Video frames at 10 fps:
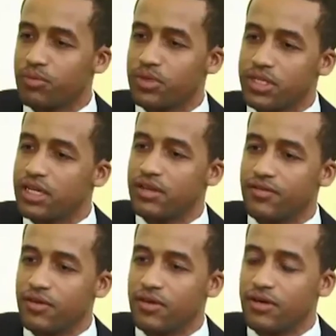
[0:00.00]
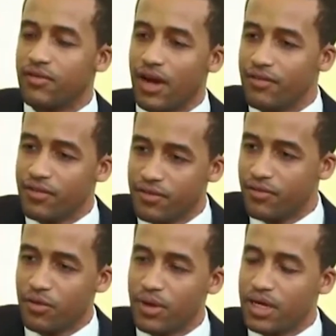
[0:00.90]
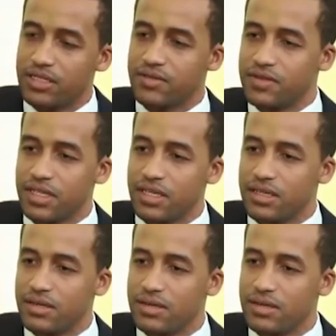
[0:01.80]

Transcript: particularly for African former heads of state.